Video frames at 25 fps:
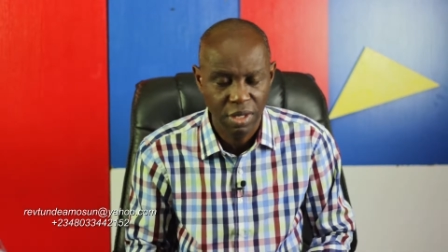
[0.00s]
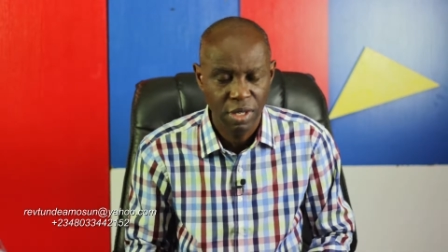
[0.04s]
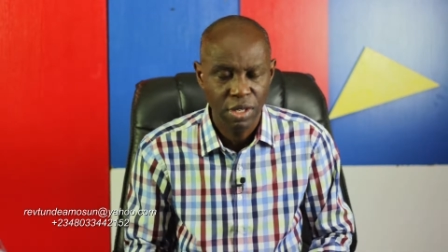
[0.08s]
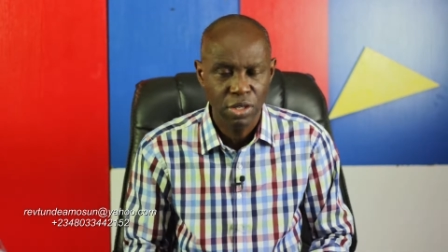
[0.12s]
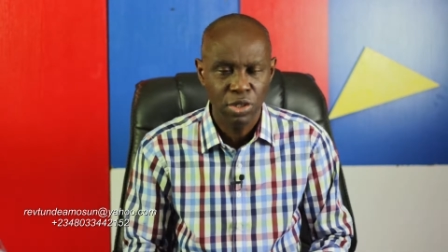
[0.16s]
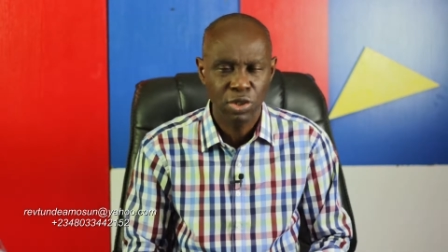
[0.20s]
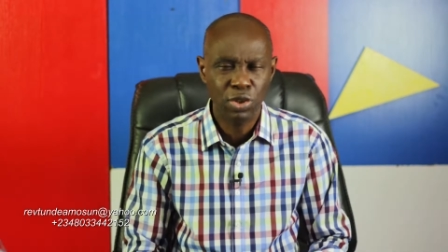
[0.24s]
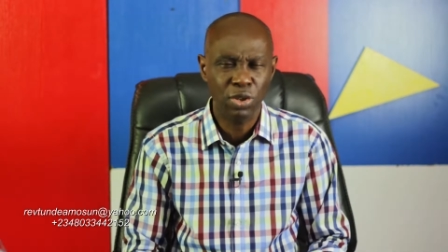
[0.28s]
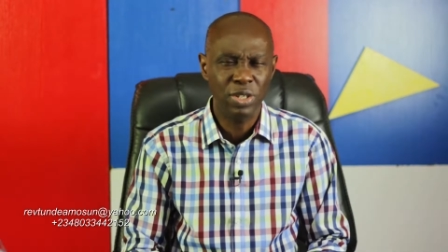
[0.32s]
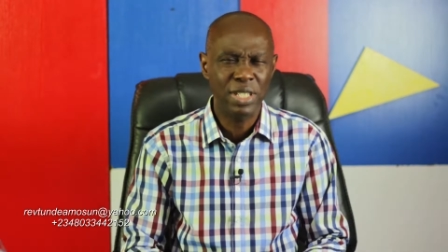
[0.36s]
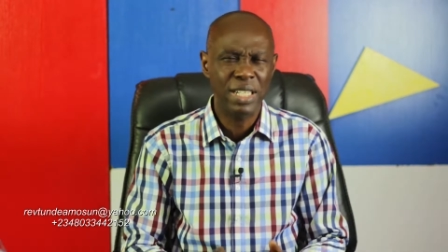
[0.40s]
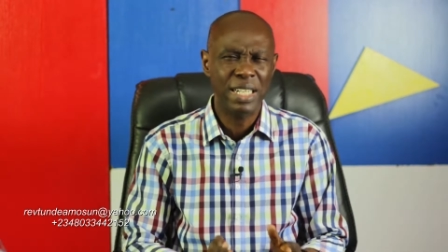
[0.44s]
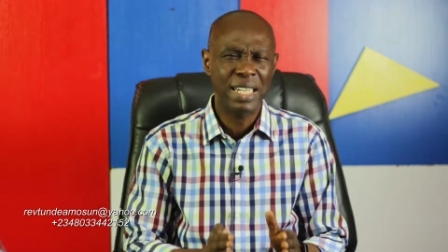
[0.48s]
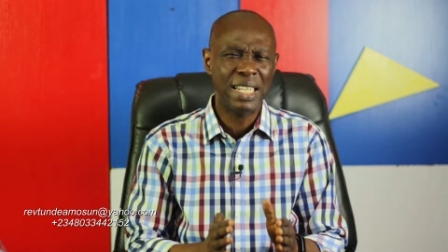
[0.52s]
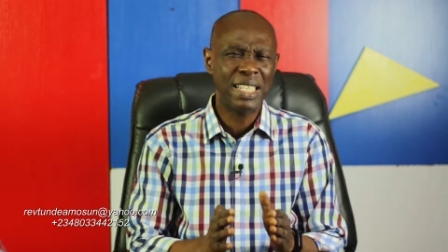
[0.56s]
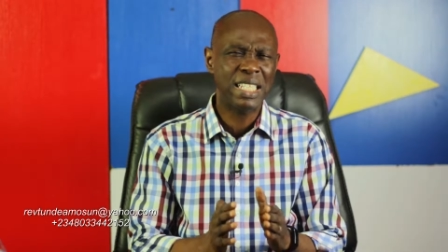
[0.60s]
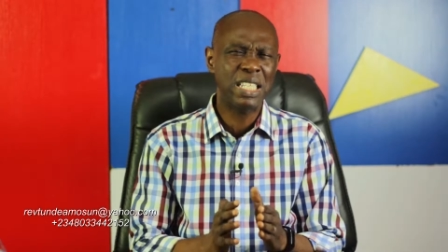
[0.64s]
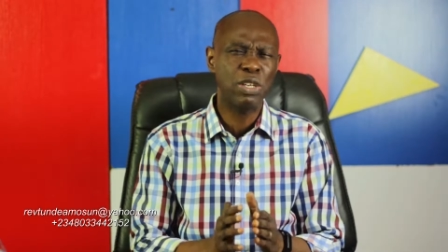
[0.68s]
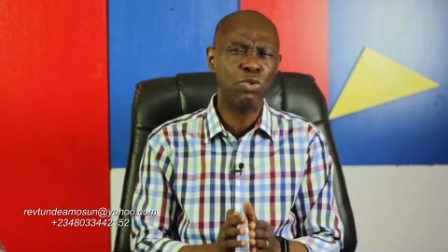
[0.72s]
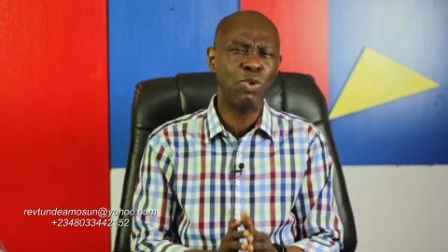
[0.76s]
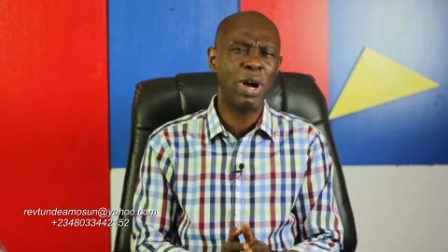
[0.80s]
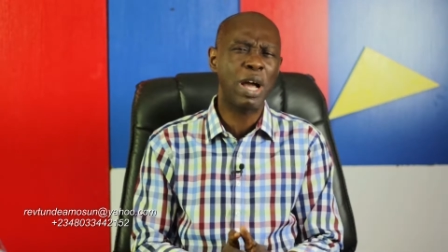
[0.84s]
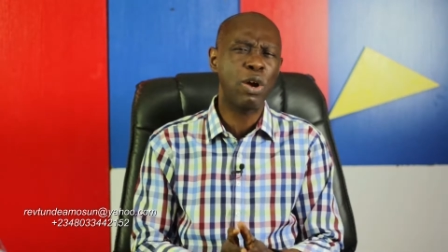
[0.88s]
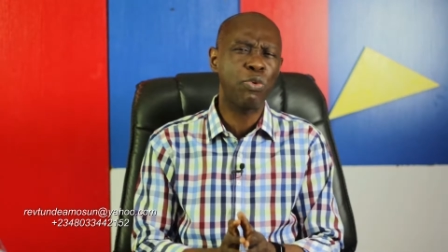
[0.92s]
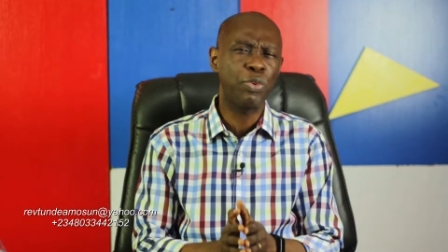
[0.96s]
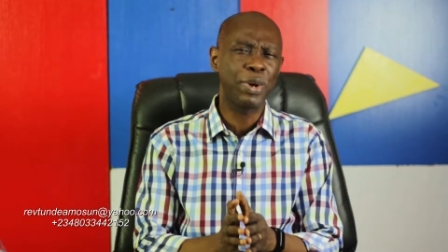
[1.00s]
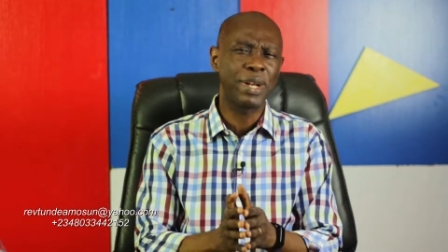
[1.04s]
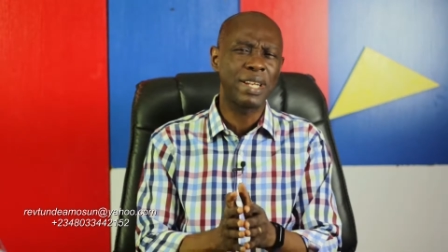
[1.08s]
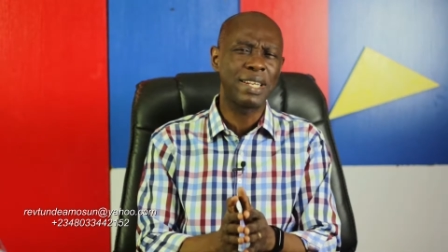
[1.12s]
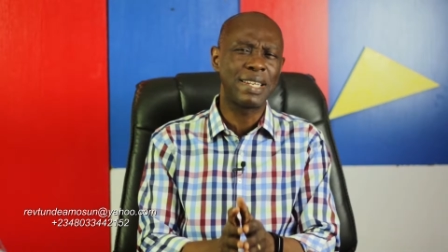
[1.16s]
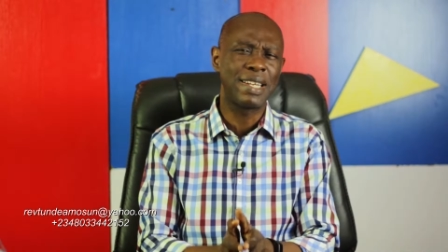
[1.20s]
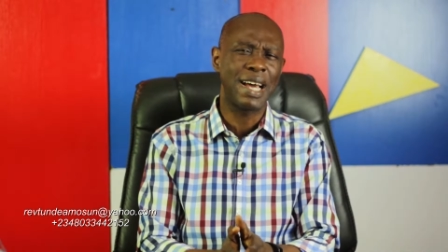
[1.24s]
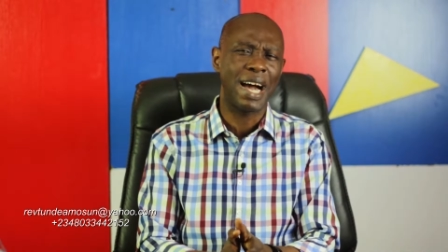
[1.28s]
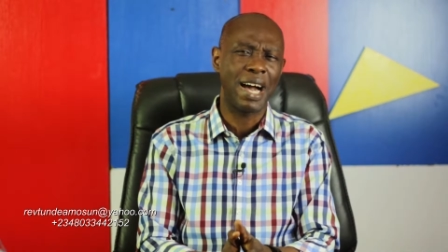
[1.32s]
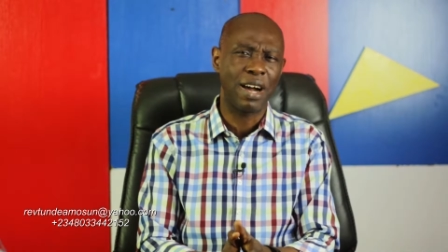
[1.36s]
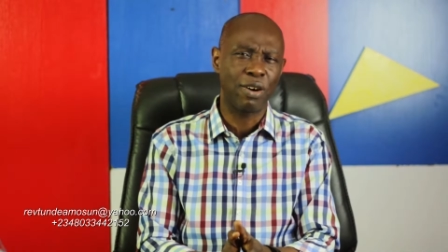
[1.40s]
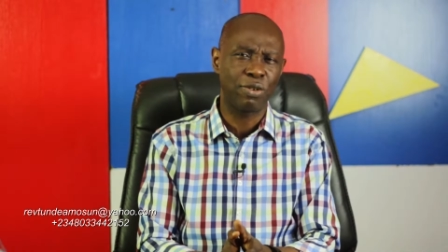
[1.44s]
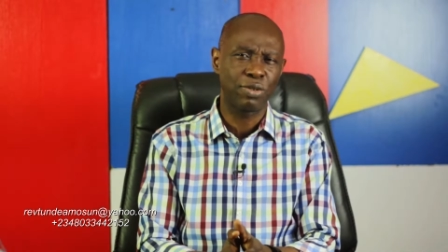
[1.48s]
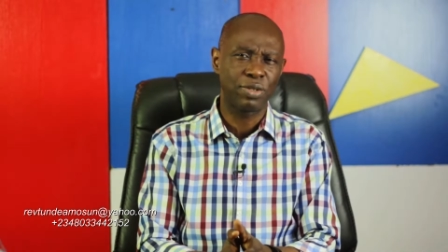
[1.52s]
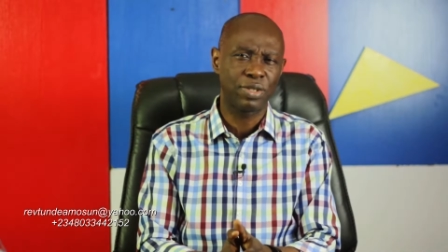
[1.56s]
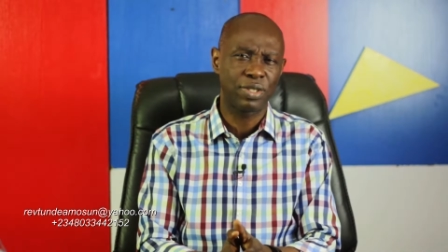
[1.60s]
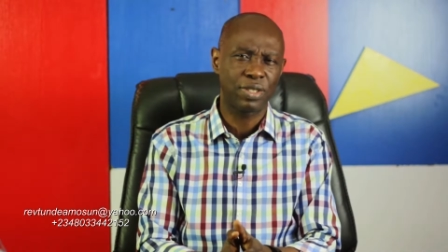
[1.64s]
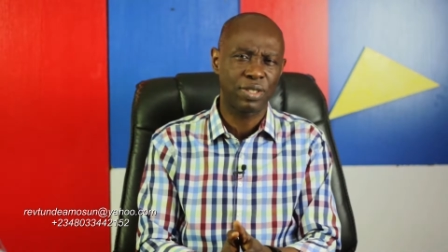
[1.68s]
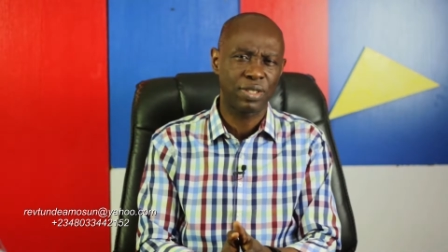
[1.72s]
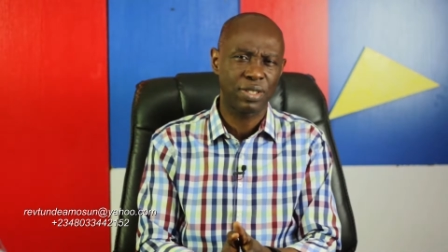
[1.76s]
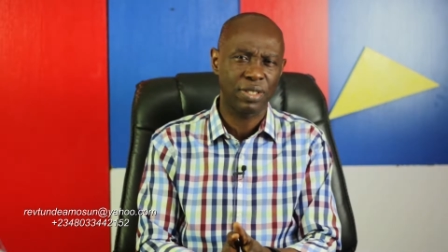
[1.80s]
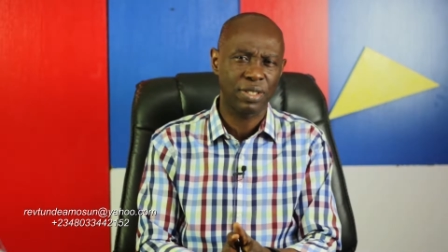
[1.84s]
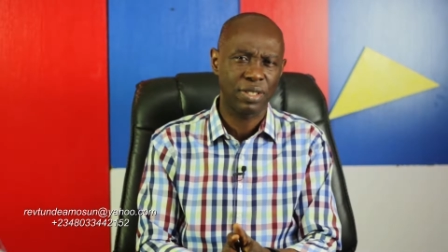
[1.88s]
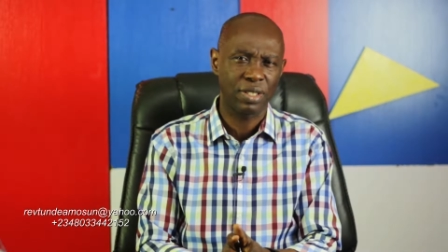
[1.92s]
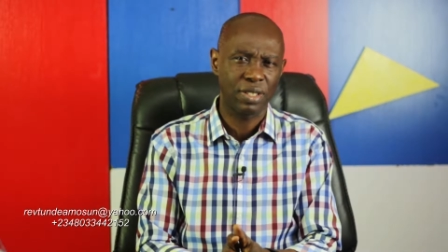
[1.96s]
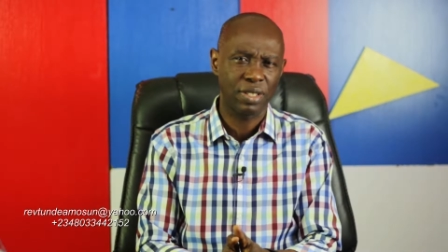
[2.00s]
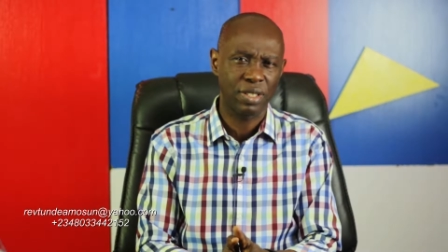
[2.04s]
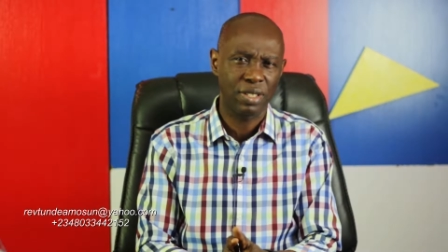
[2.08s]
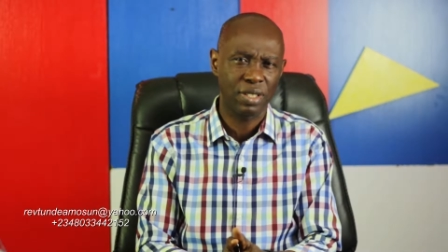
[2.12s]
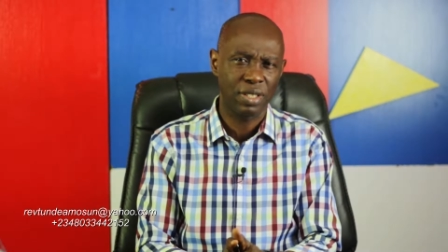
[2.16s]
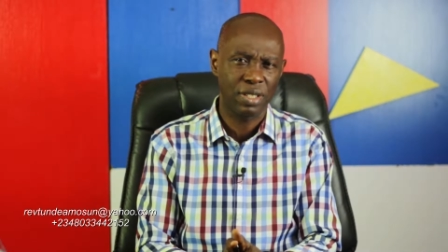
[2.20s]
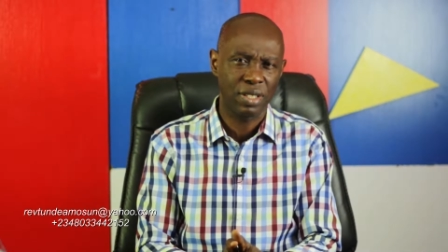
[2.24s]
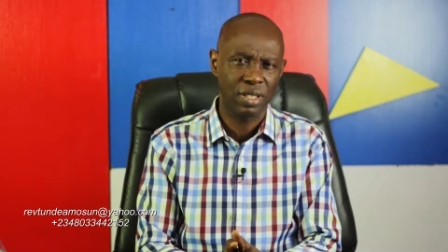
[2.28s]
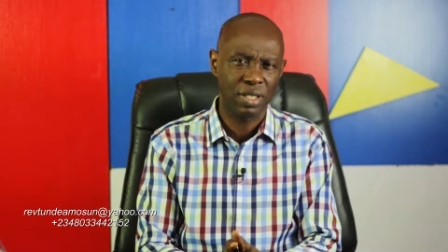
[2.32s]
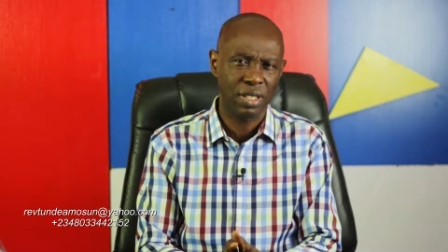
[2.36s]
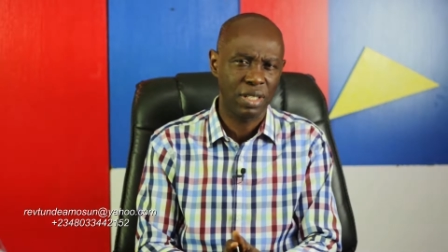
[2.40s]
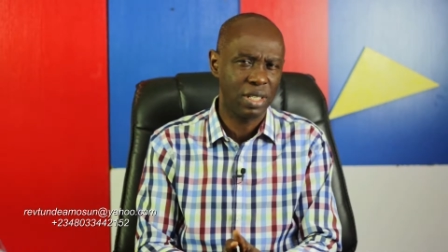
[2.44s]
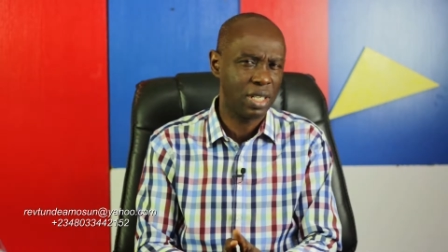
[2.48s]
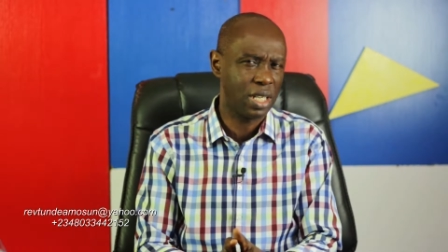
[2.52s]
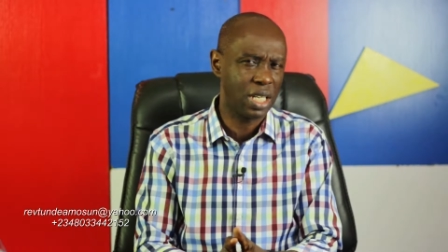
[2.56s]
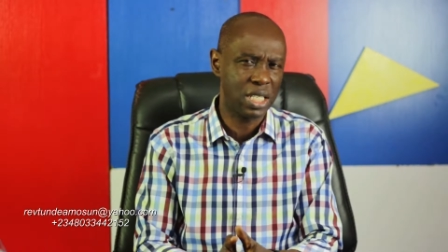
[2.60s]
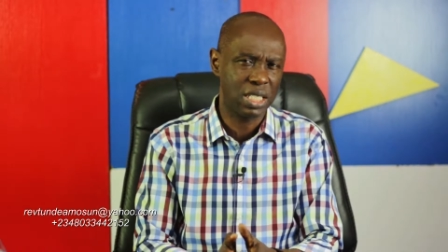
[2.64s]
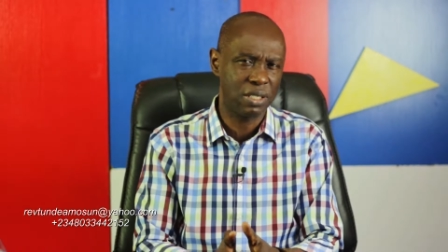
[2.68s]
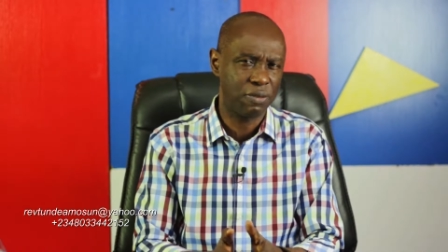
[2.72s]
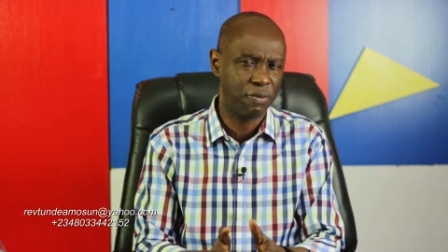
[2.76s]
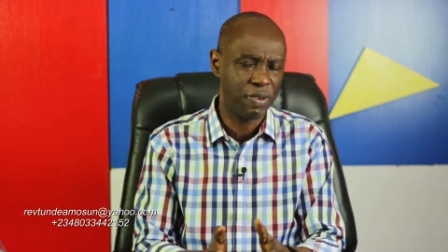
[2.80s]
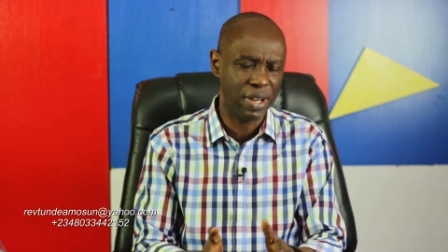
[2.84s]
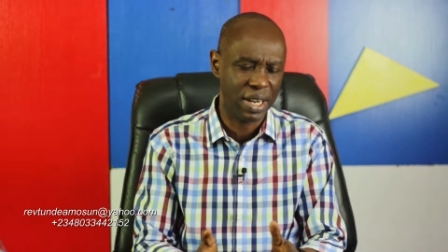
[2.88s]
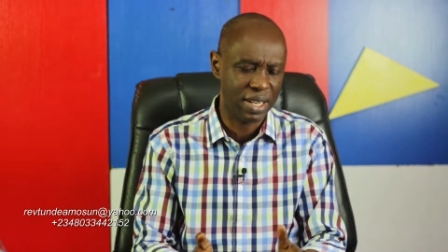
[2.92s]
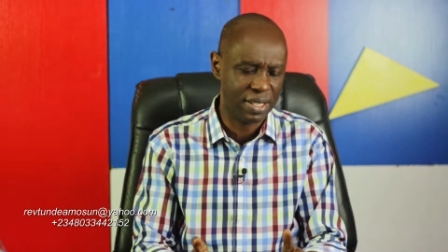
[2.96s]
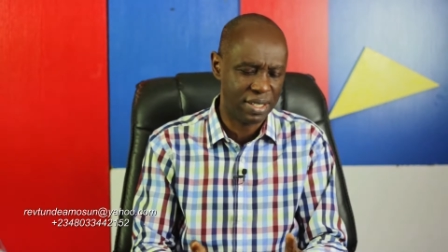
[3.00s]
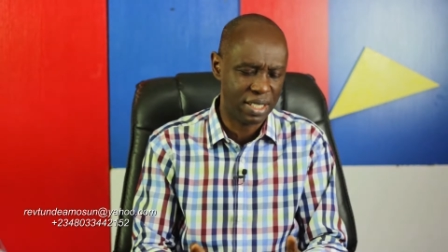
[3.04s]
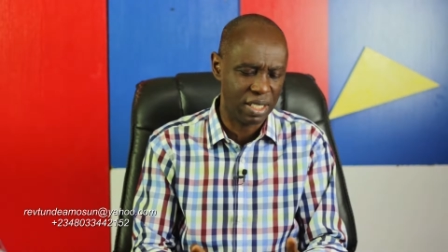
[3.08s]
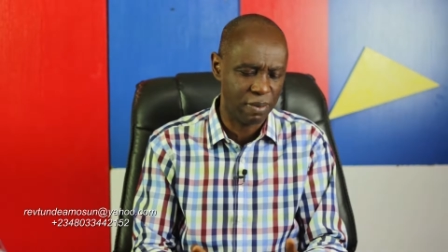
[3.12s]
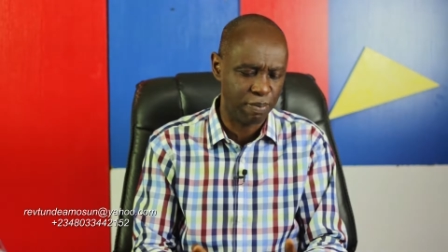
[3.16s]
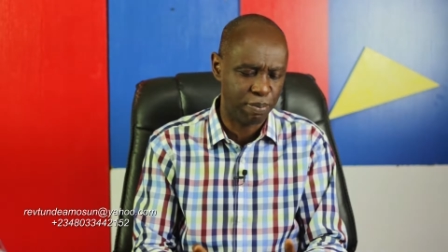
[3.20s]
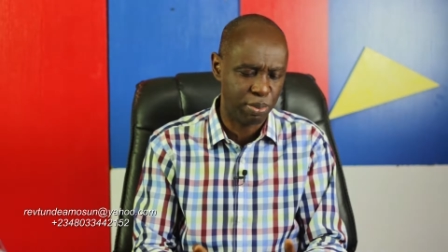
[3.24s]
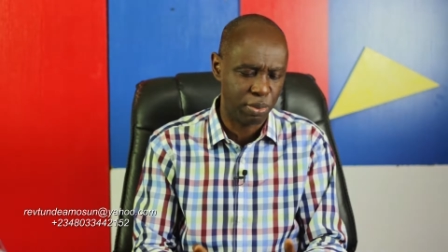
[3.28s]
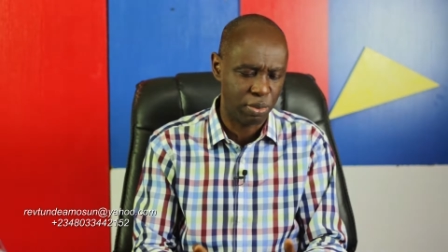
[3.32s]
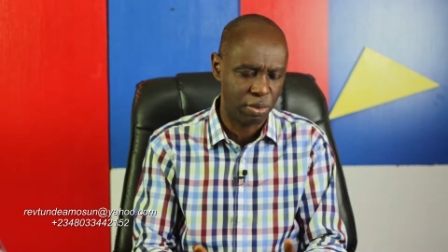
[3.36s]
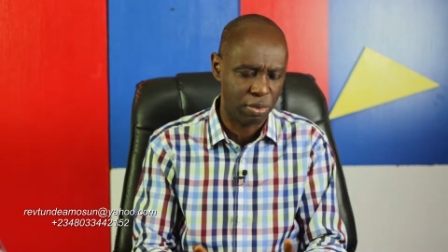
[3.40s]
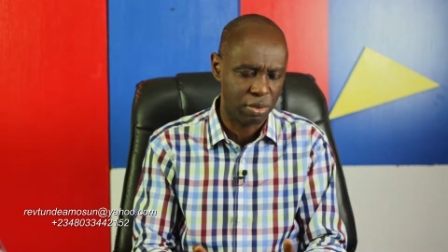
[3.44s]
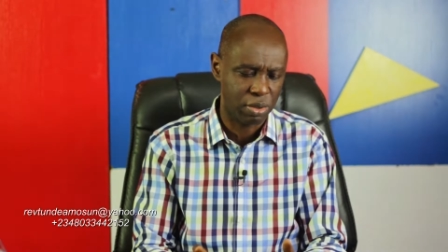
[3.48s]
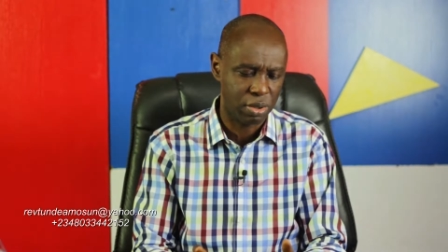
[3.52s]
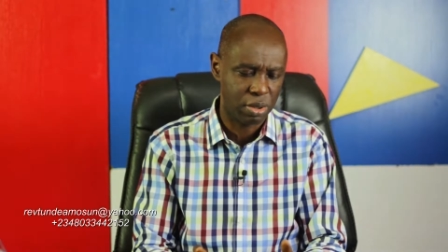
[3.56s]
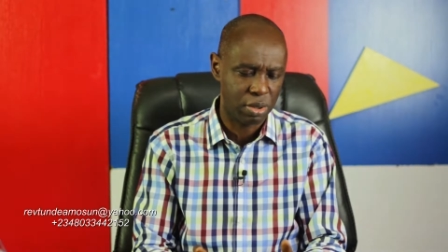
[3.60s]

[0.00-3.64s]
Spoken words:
So the reason why we doubt is very simple.